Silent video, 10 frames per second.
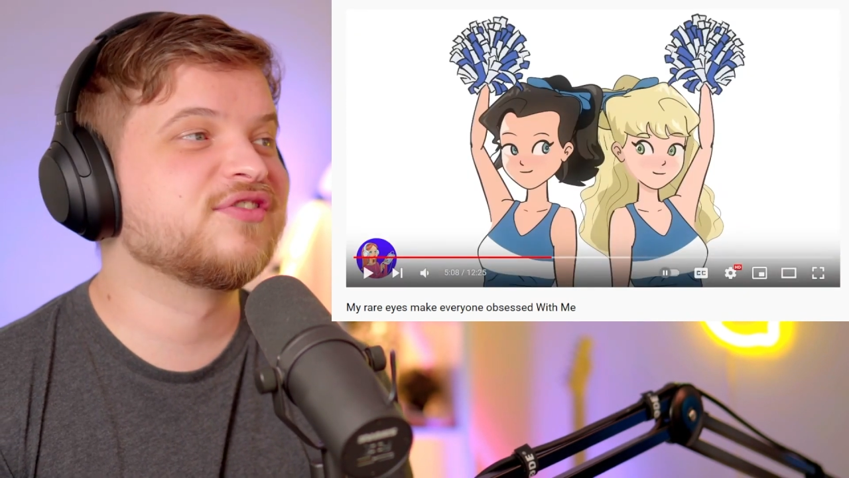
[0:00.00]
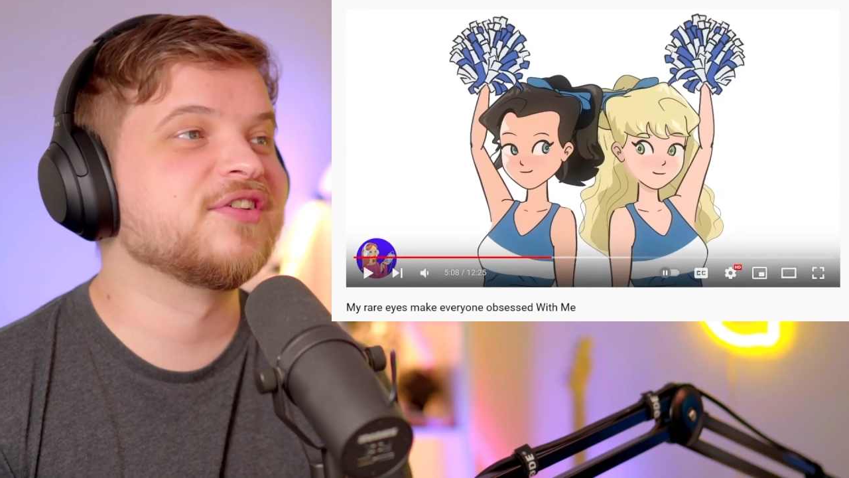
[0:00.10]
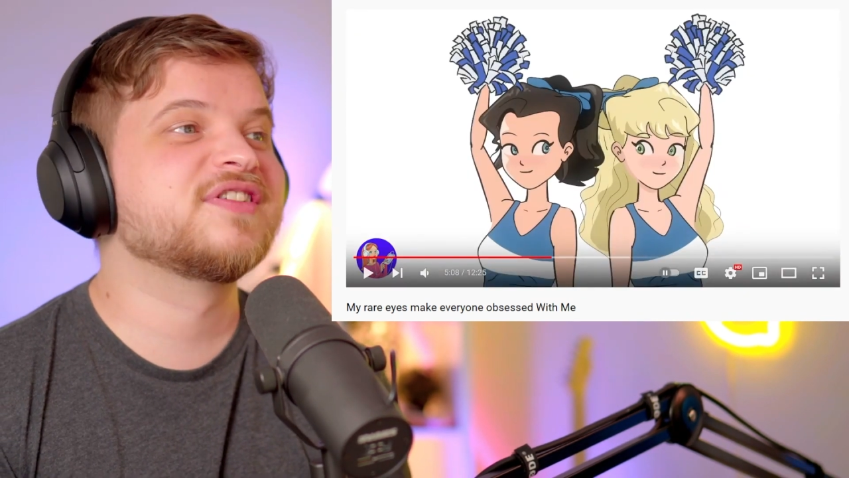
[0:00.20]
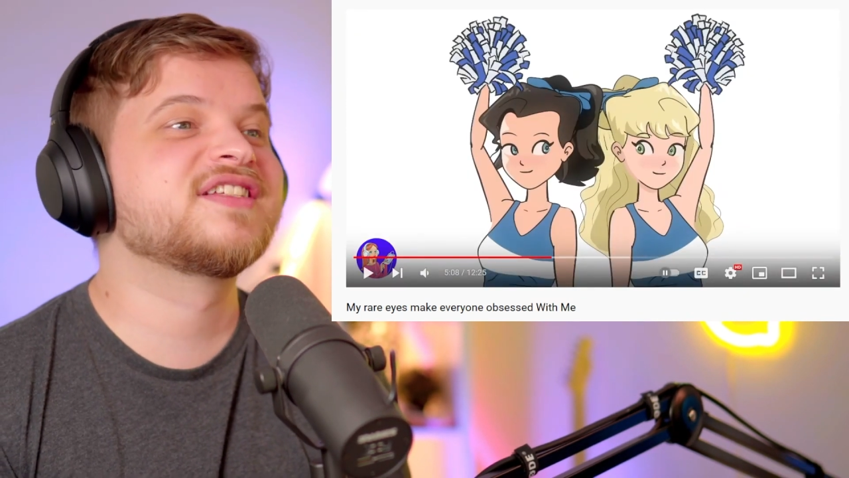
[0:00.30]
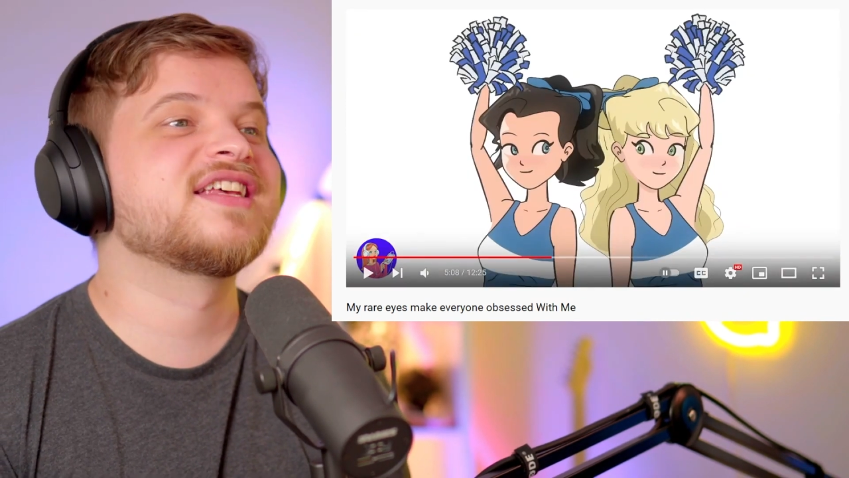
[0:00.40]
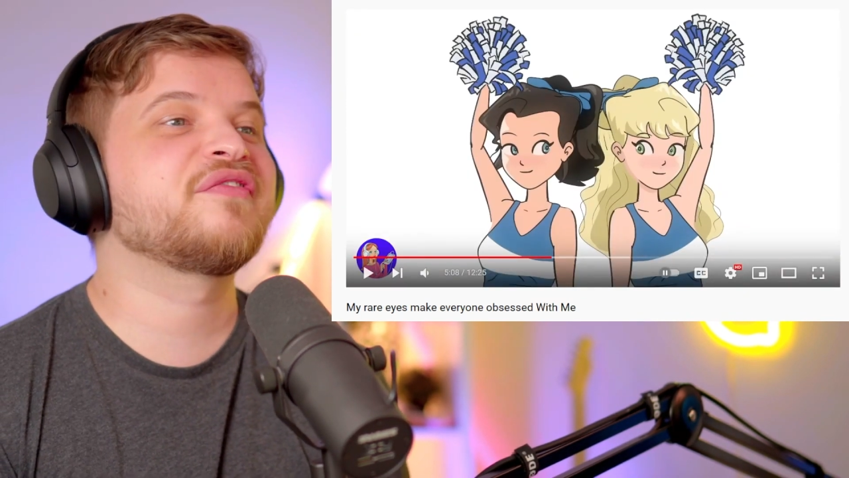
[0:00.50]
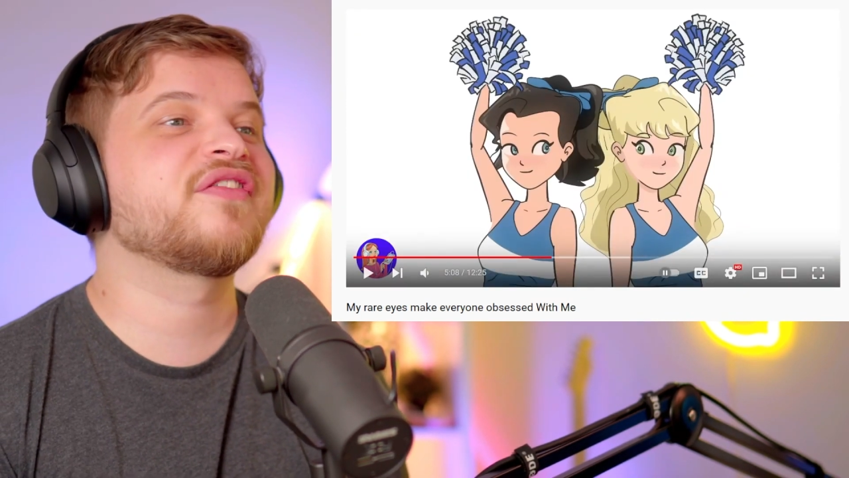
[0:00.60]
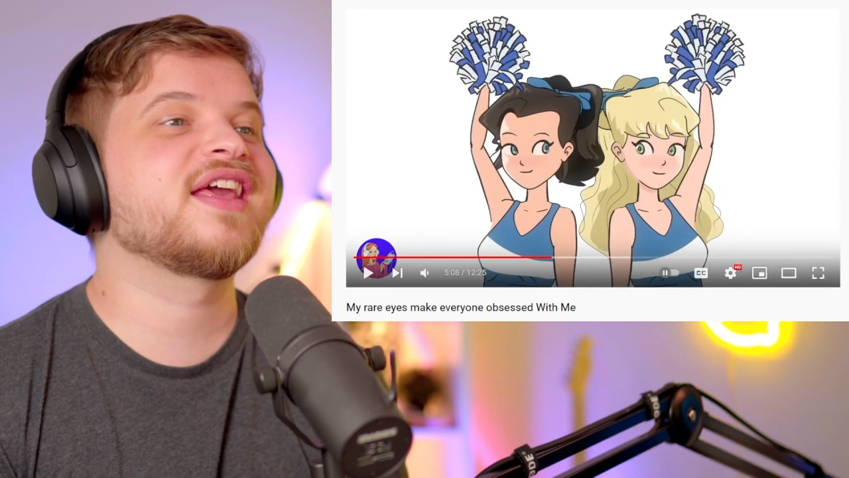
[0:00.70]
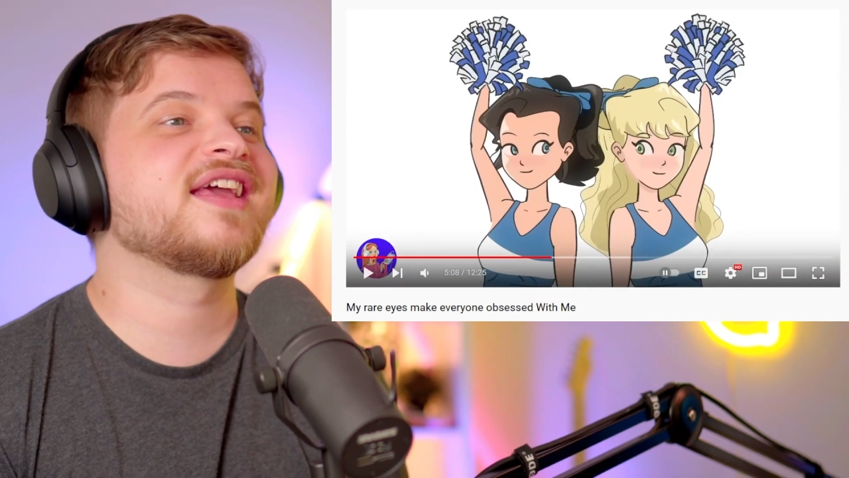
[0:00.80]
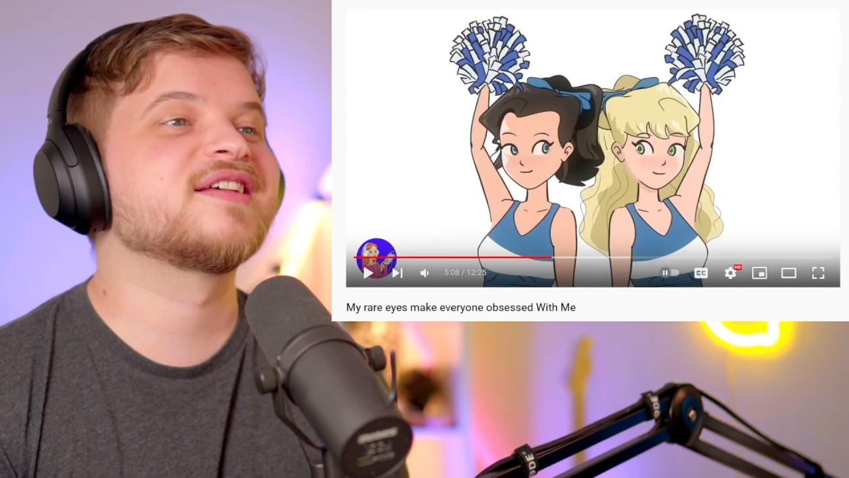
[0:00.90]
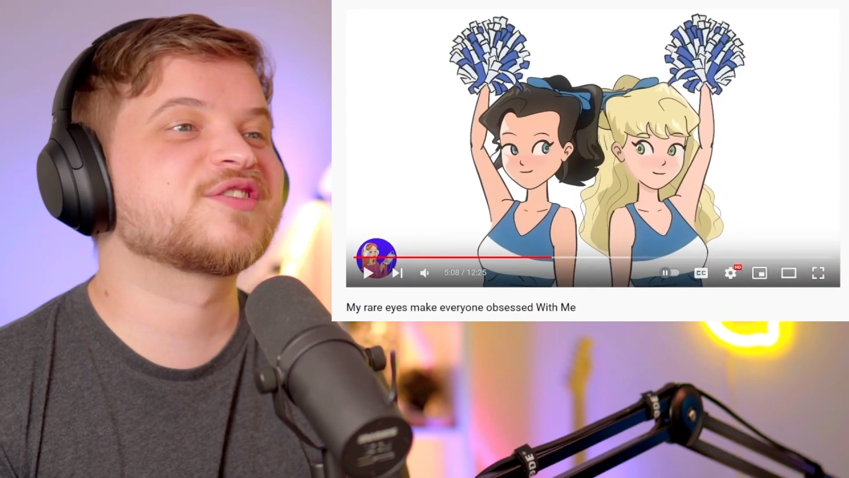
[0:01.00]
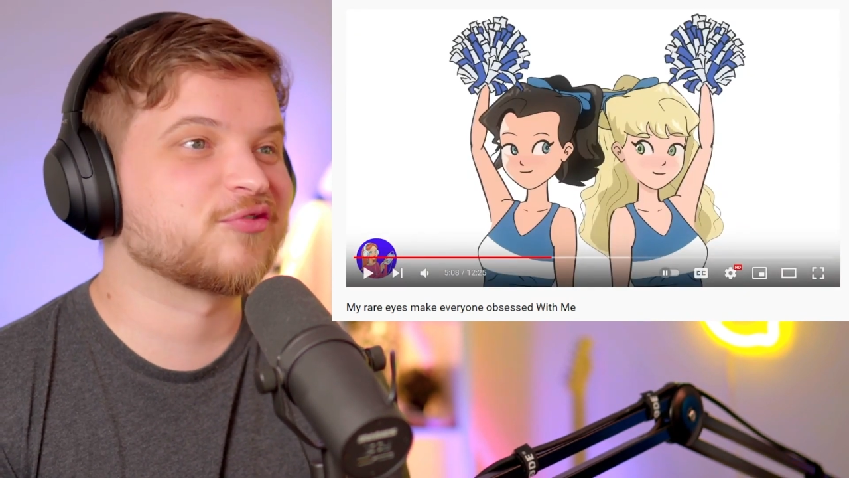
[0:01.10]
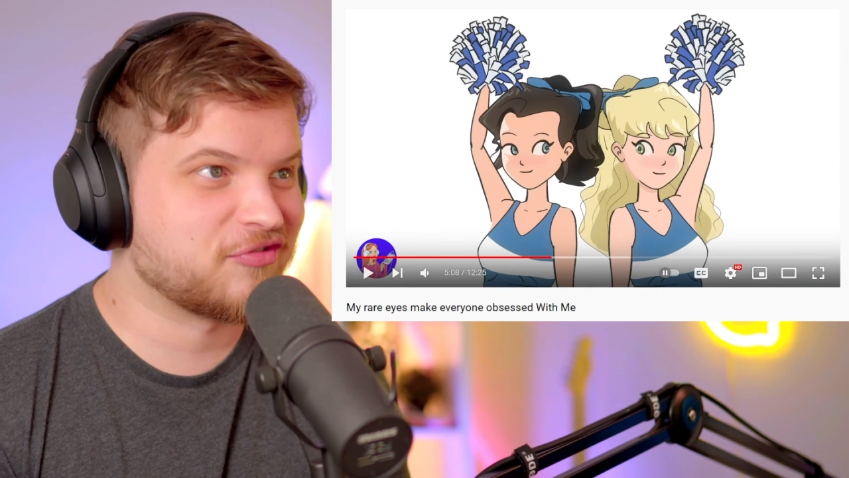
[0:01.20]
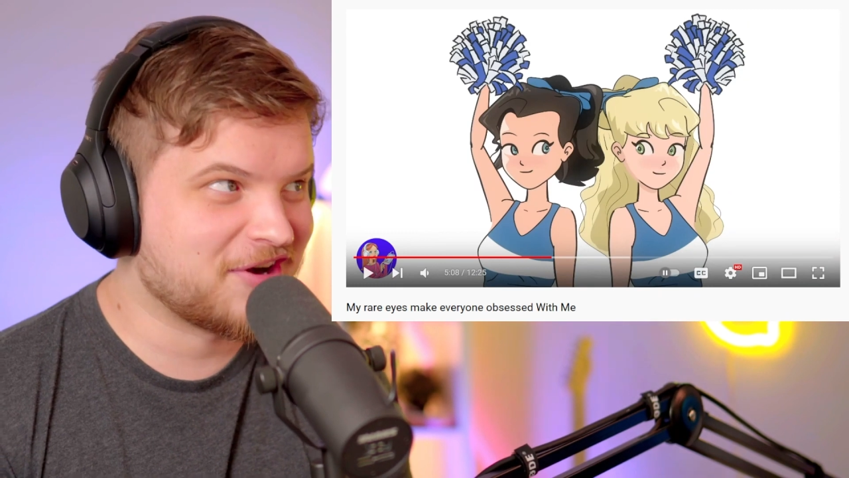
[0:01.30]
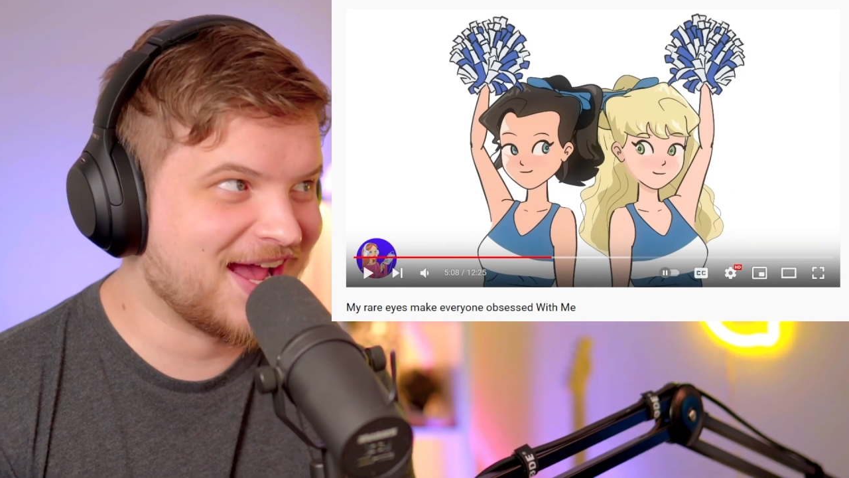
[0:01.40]
dude, Tiffany is
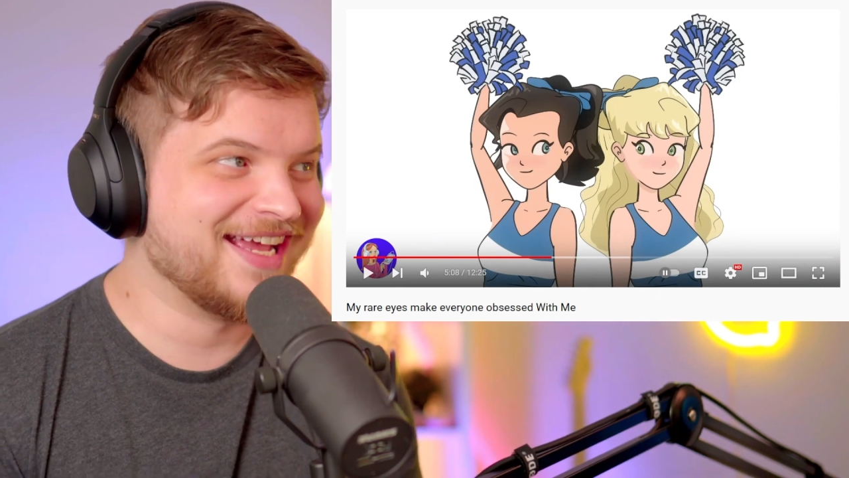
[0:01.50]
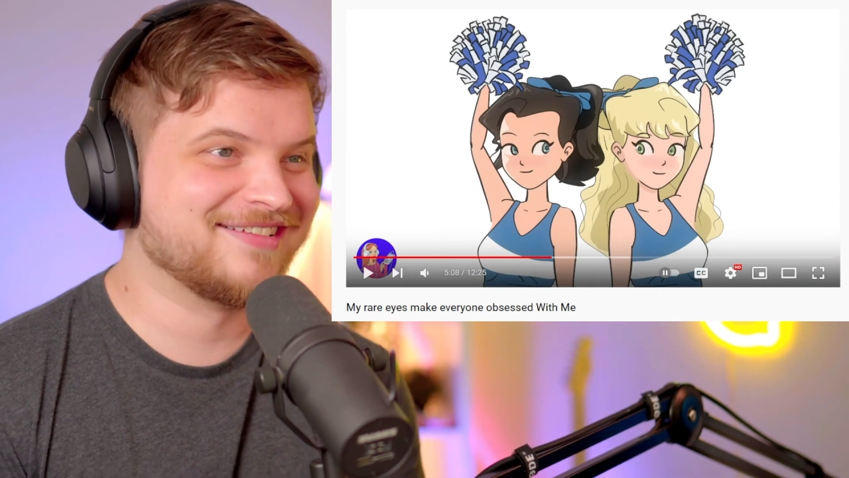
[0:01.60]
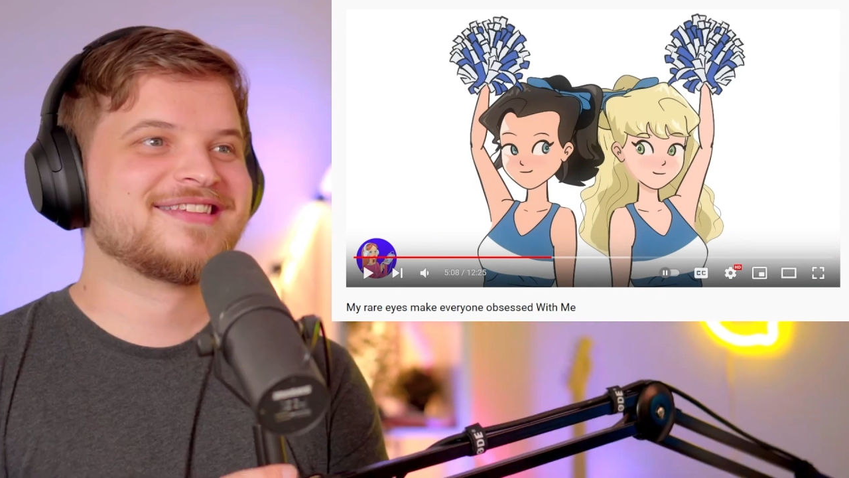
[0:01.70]
great.